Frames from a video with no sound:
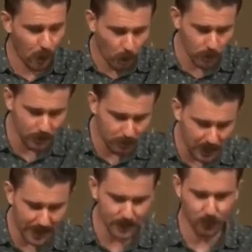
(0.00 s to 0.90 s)
the holy
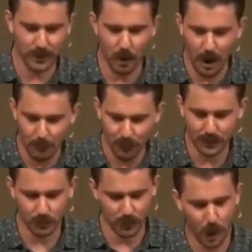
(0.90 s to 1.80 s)
place where the high
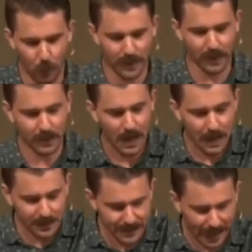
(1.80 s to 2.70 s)
priest would go in and
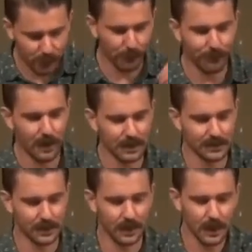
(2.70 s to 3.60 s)

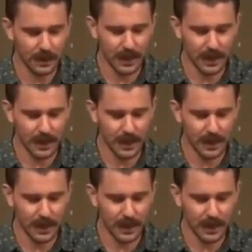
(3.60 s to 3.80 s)
sacrifice the,